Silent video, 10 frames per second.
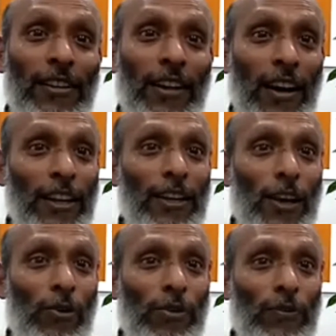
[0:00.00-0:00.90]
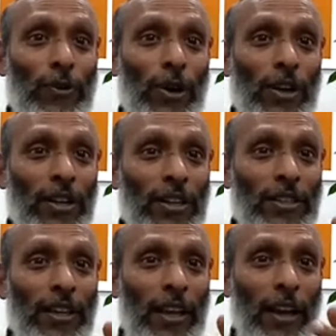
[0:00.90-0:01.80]
right now if you are
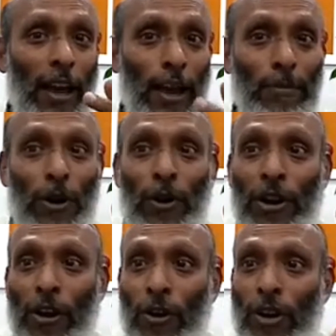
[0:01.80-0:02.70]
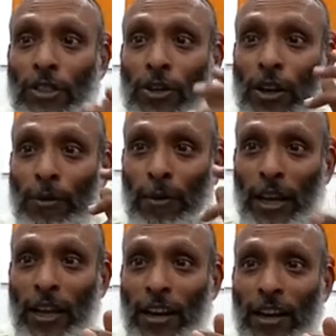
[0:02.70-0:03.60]
eating an apple or an orange or a
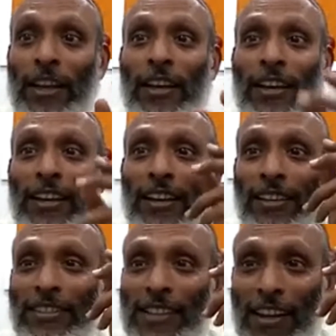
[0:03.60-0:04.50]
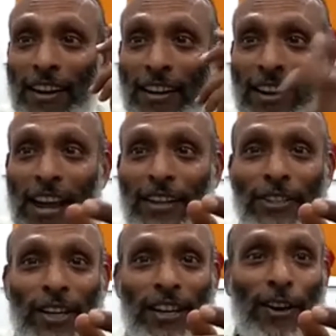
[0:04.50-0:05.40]
banana, is
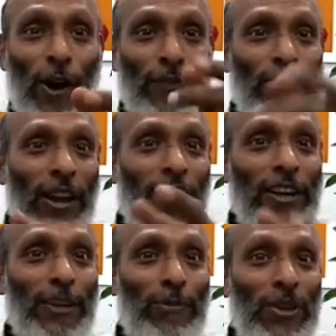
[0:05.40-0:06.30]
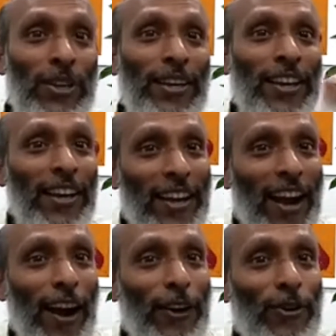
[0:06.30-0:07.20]
reaction of a honeybee, a
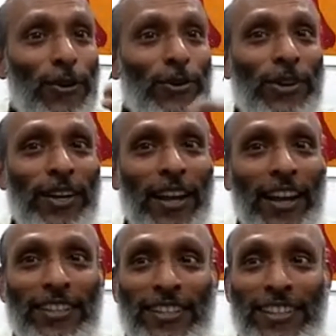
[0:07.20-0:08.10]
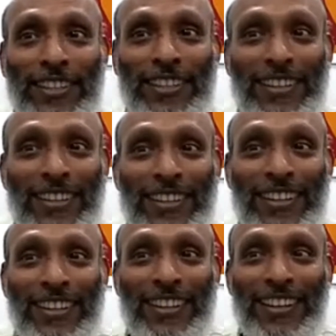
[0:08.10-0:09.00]
unknown reaction.
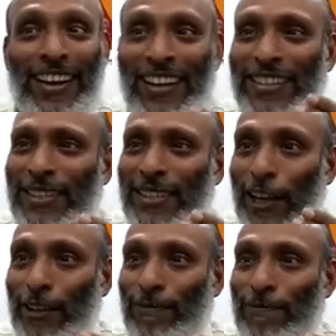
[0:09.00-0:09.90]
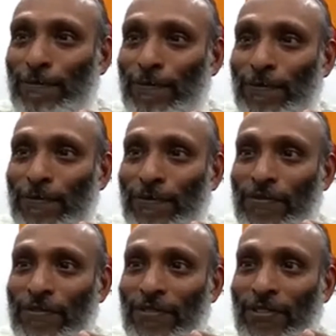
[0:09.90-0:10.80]
Next time,
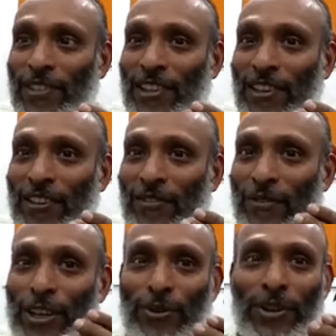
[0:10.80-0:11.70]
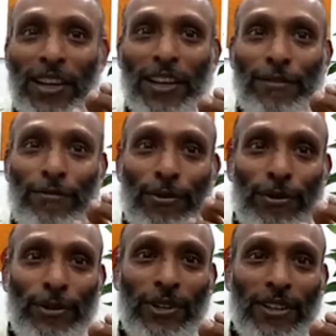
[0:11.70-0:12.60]
when you take a fruit,